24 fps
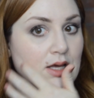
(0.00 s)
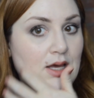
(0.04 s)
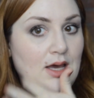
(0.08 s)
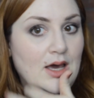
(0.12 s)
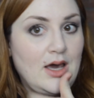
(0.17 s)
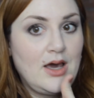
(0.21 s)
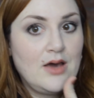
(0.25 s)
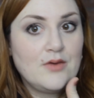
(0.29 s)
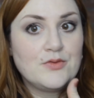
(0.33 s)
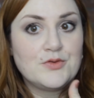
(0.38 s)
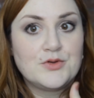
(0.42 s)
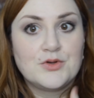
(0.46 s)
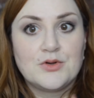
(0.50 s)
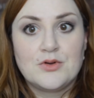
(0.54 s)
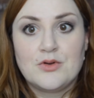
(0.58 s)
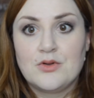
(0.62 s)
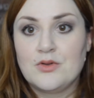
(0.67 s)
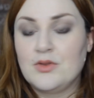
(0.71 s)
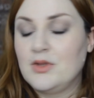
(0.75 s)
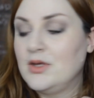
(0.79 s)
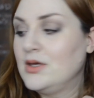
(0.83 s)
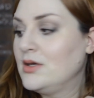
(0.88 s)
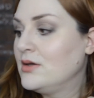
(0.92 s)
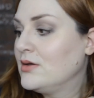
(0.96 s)
after
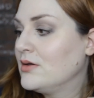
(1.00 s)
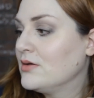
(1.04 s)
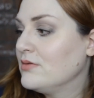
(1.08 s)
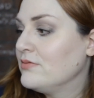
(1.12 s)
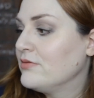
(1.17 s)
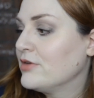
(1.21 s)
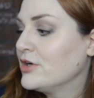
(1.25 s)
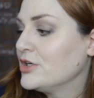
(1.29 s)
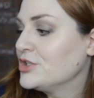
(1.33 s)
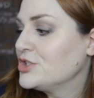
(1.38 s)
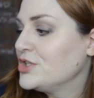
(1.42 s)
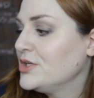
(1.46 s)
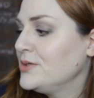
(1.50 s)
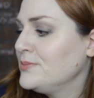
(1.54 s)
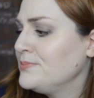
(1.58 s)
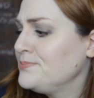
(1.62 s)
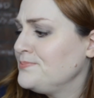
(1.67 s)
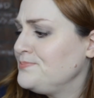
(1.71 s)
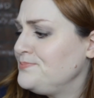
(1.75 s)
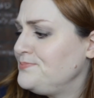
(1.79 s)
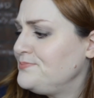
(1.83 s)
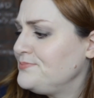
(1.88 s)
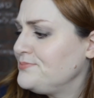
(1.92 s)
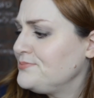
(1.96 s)
the conversion.
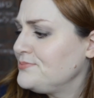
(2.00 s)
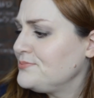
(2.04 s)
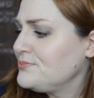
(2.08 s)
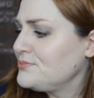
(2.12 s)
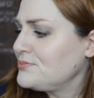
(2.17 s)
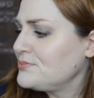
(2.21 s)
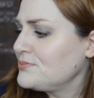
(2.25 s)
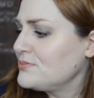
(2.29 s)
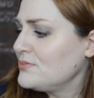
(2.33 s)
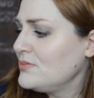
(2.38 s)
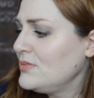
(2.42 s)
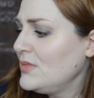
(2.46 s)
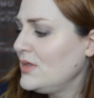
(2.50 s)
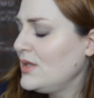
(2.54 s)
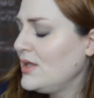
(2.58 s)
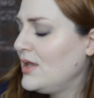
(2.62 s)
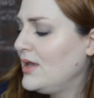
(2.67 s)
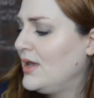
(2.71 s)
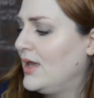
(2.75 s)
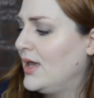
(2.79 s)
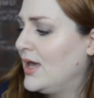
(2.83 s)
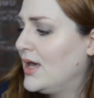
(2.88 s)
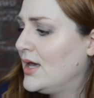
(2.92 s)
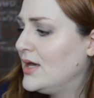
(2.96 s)

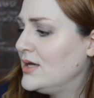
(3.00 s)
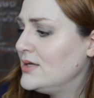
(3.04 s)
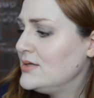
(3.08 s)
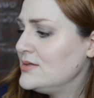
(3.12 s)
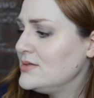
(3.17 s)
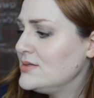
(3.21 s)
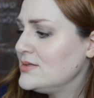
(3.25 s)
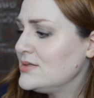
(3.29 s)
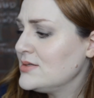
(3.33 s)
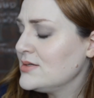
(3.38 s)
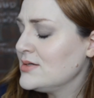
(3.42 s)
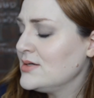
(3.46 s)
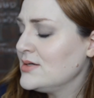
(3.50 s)
And